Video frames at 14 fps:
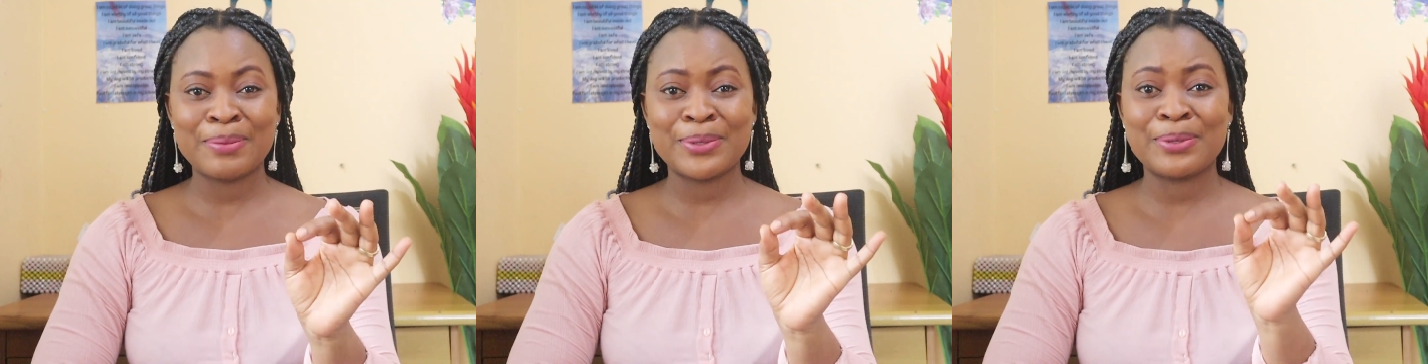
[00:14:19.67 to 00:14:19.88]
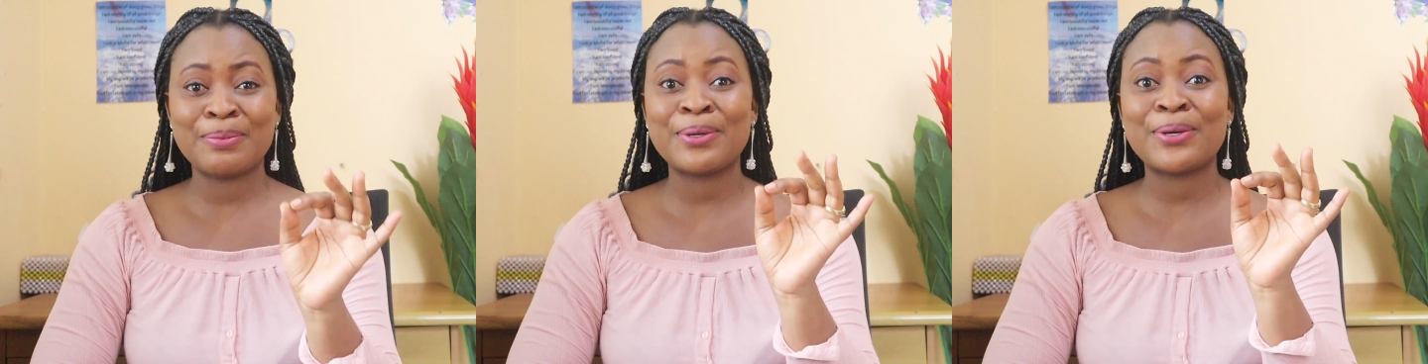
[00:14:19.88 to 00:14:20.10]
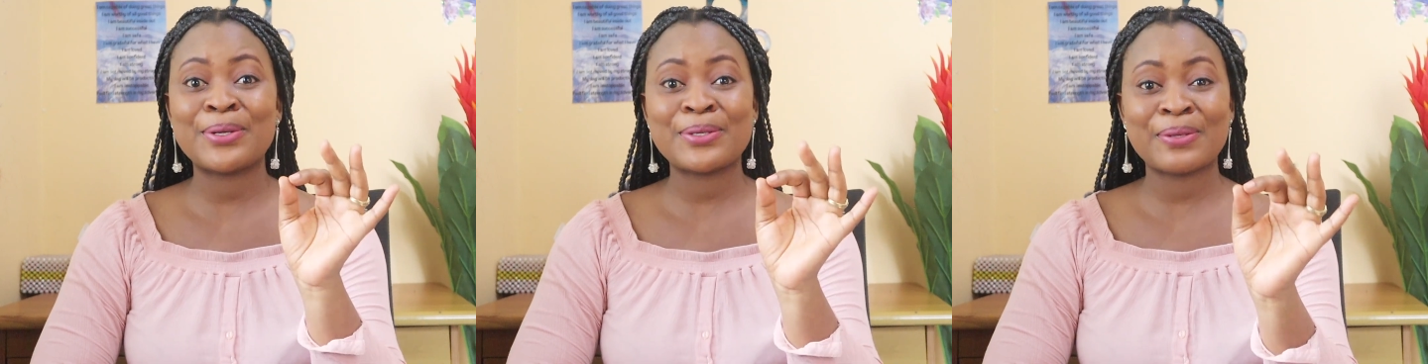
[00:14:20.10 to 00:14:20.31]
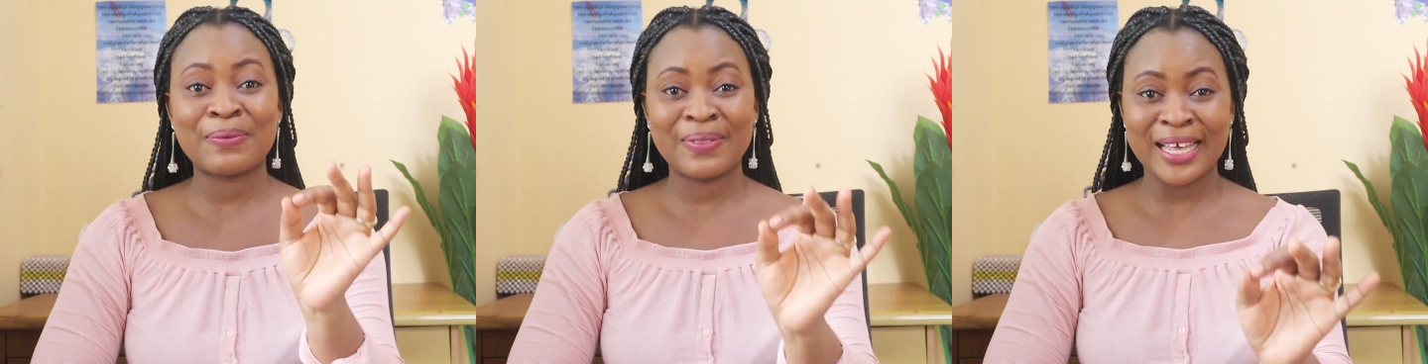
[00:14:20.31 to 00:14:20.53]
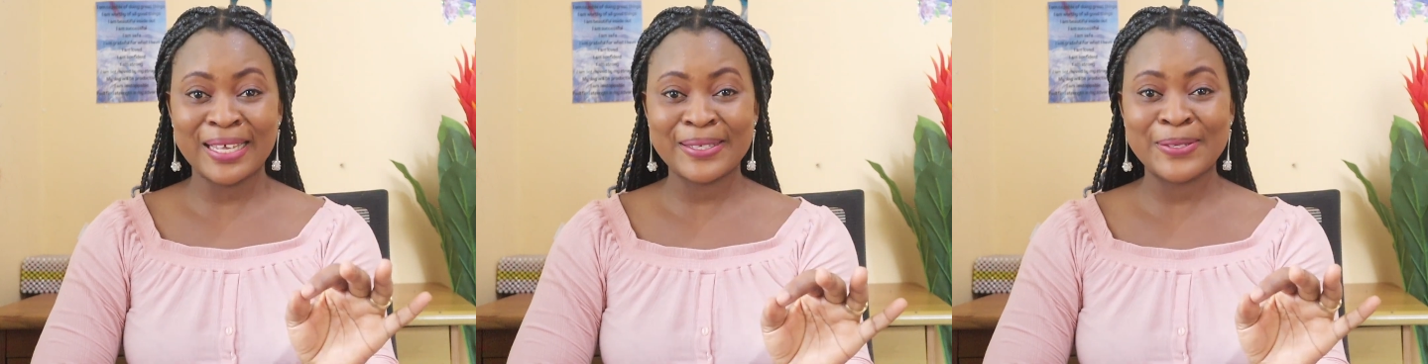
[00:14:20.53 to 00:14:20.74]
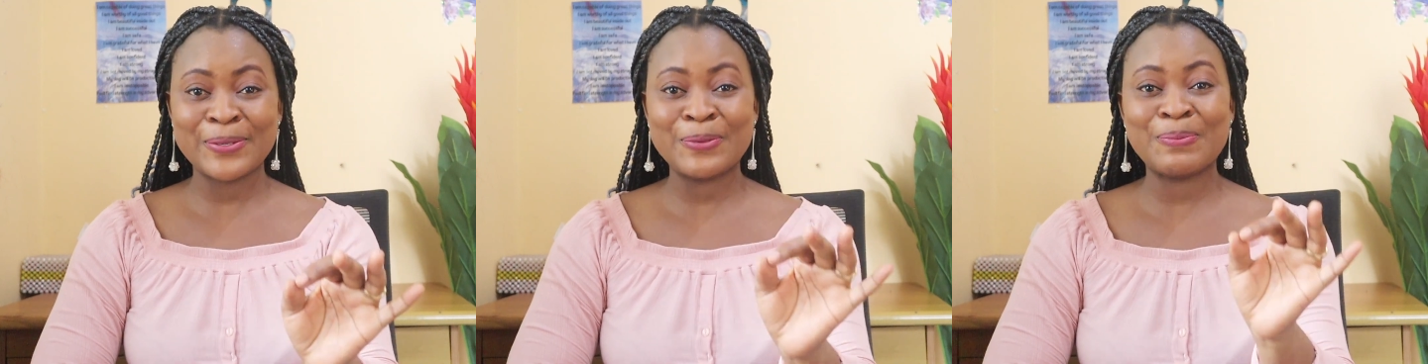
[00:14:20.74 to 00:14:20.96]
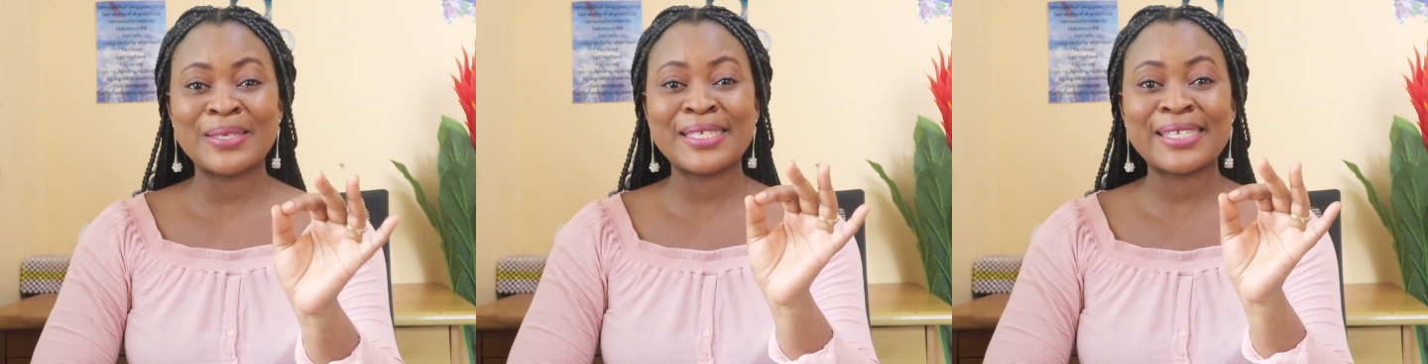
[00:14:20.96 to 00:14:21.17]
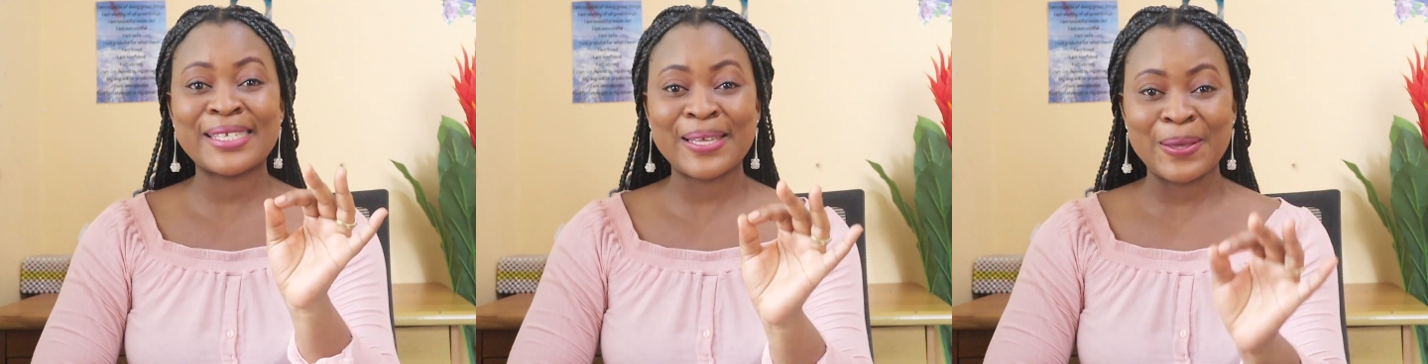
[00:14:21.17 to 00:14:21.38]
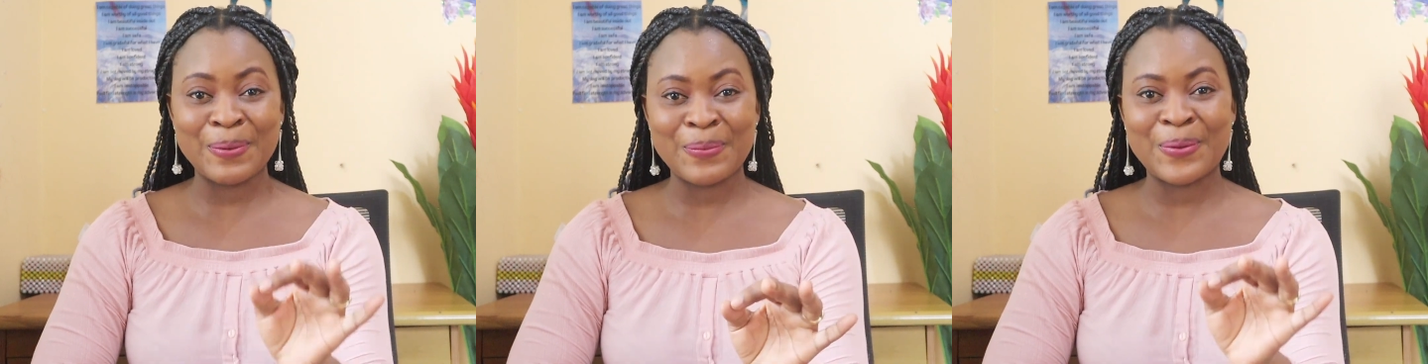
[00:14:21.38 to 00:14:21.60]
So because of that, you'll be
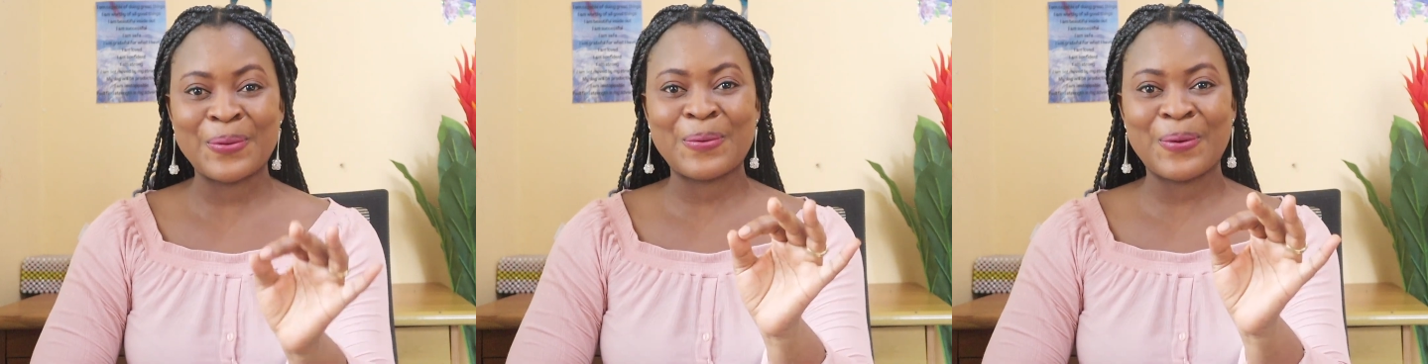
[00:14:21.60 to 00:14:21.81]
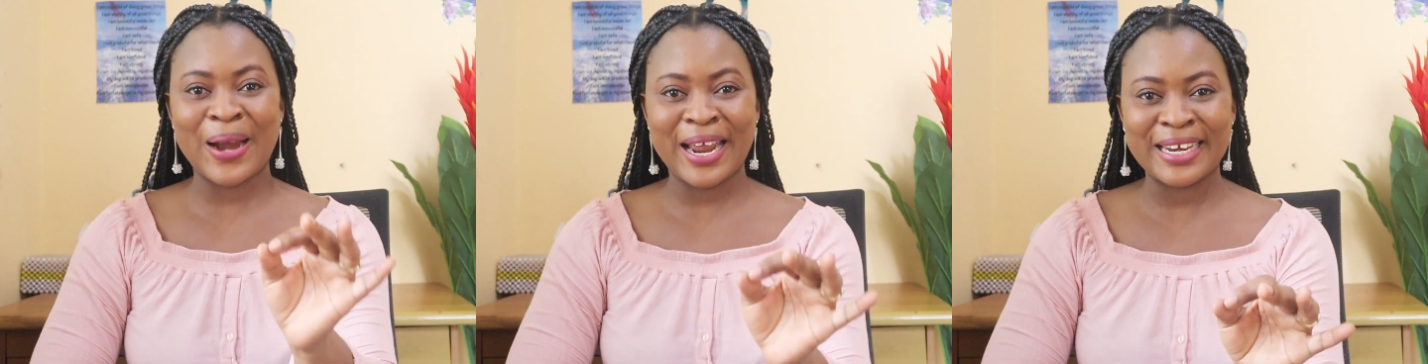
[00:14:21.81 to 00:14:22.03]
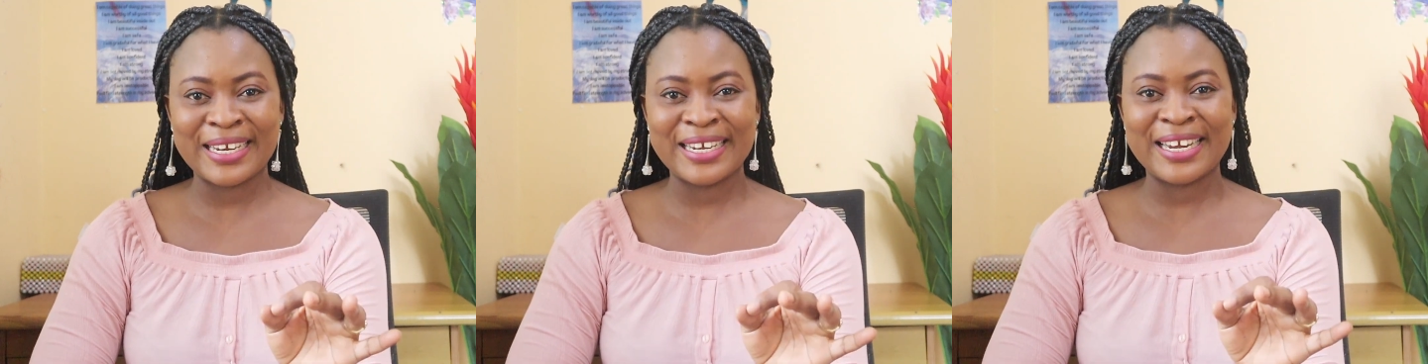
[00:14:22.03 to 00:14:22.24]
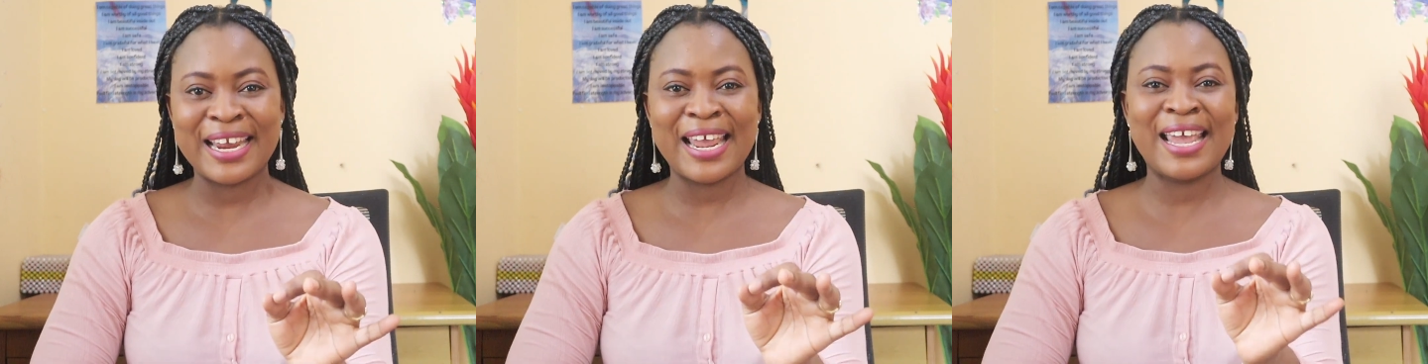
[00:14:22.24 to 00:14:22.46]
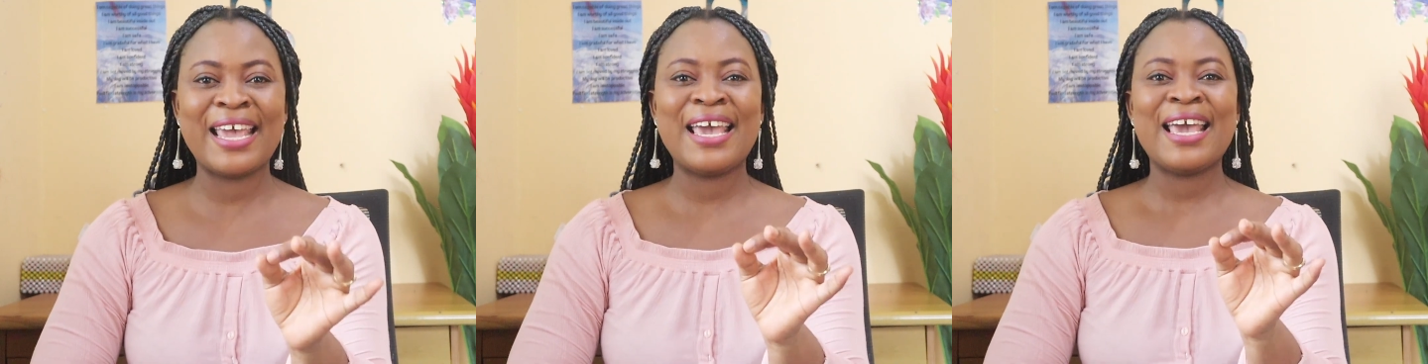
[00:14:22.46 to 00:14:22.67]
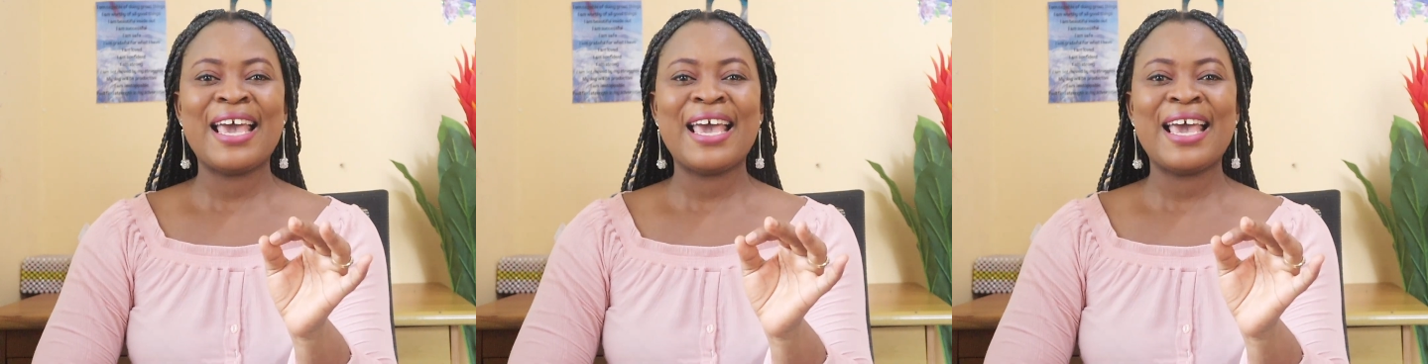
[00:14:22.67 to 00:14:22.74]
seeing me right here